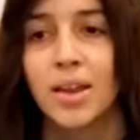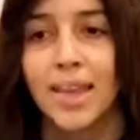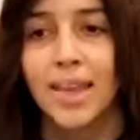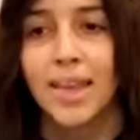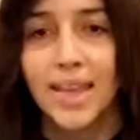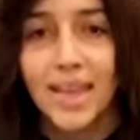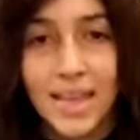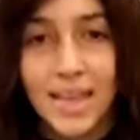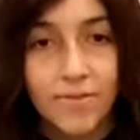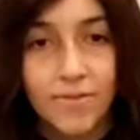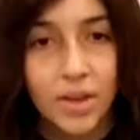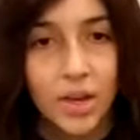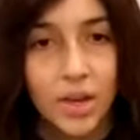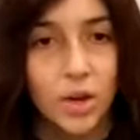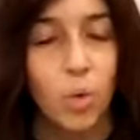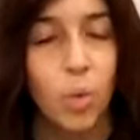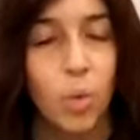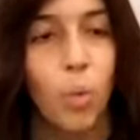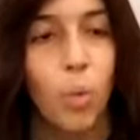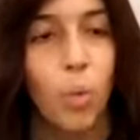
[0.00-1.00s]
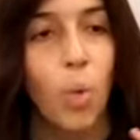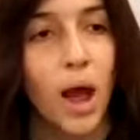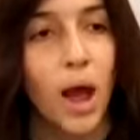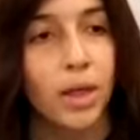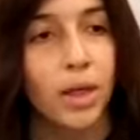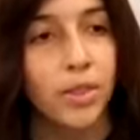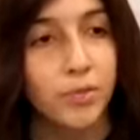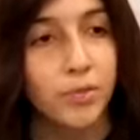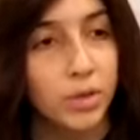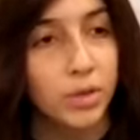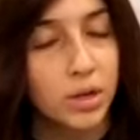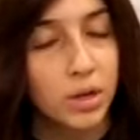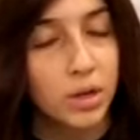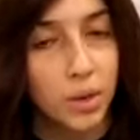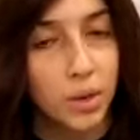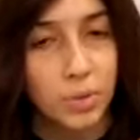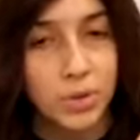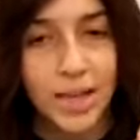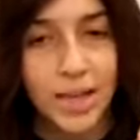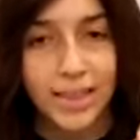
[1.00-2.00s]
while the Friedrich
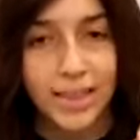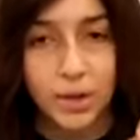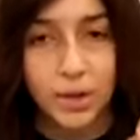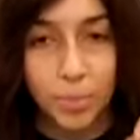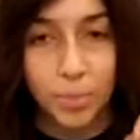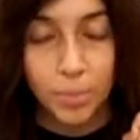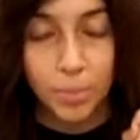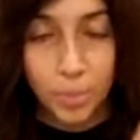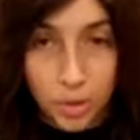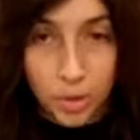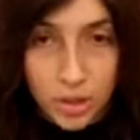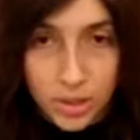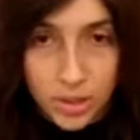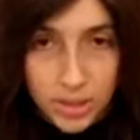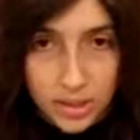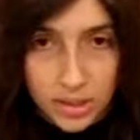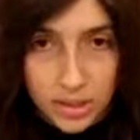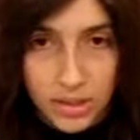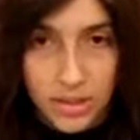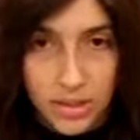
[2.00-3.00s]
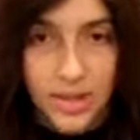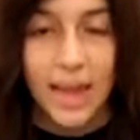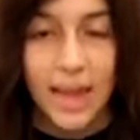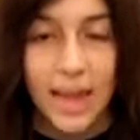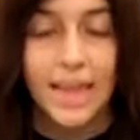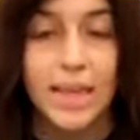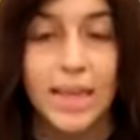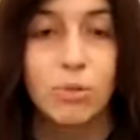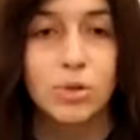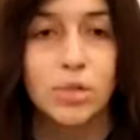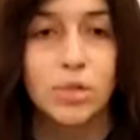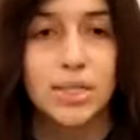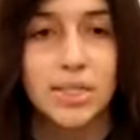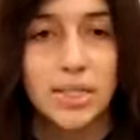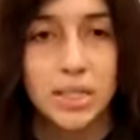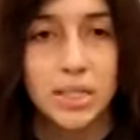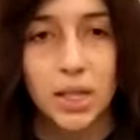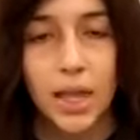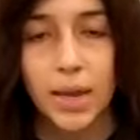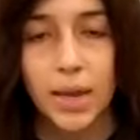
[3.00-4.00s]
Rebbe was not there in person, he was
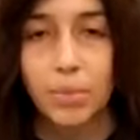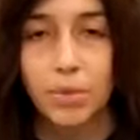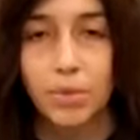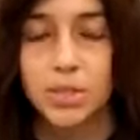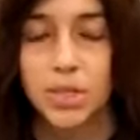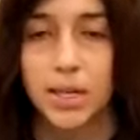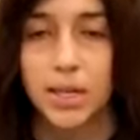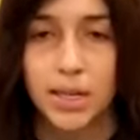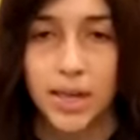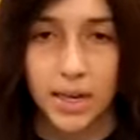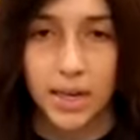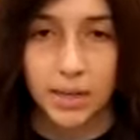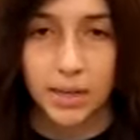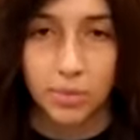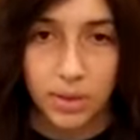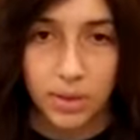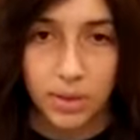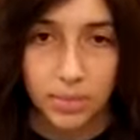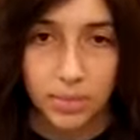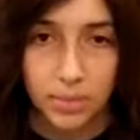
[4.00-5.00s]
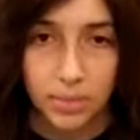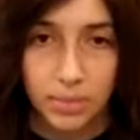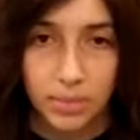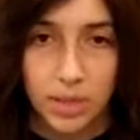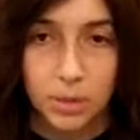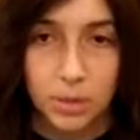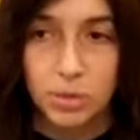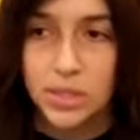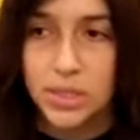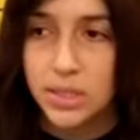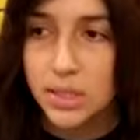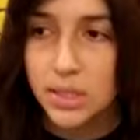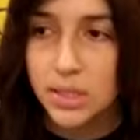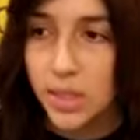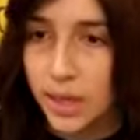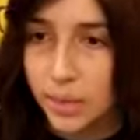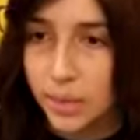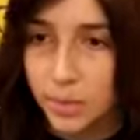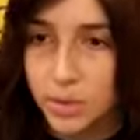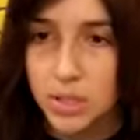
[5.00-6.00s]
still able to connect with him. He was still
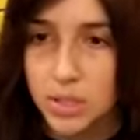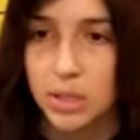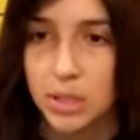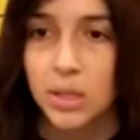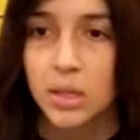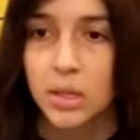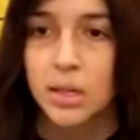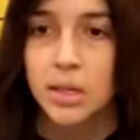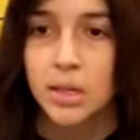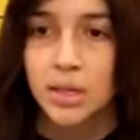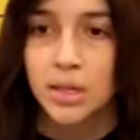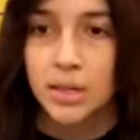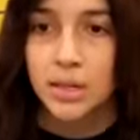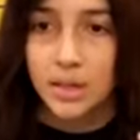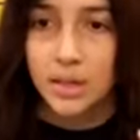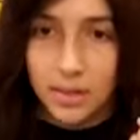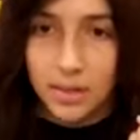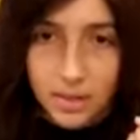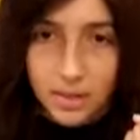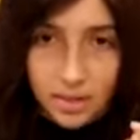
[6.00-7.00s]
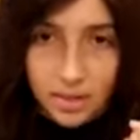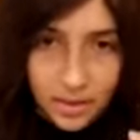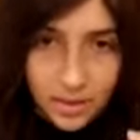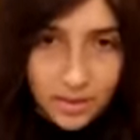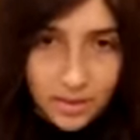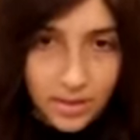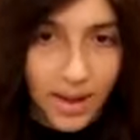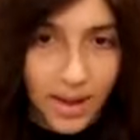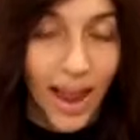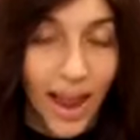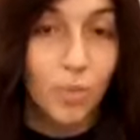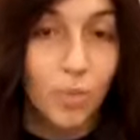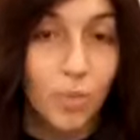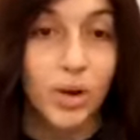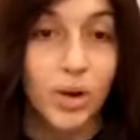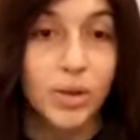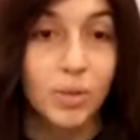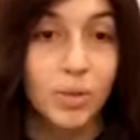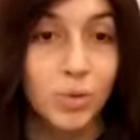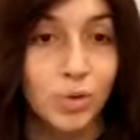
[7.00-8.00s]
able to, and
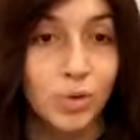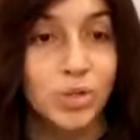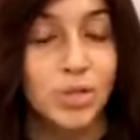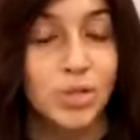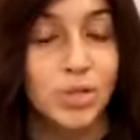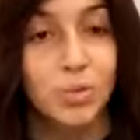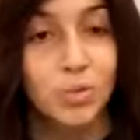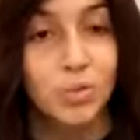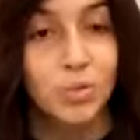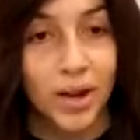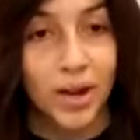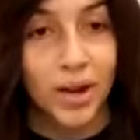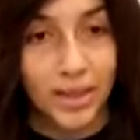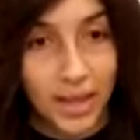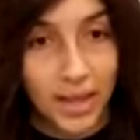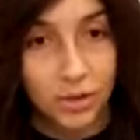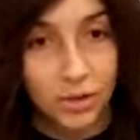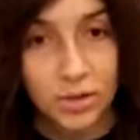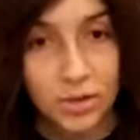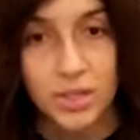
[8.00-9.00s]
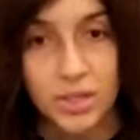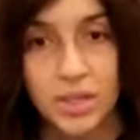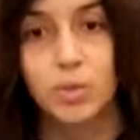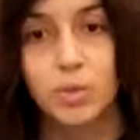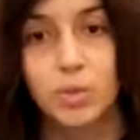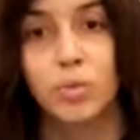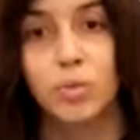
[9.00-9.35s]
what he would do is he would write letters. And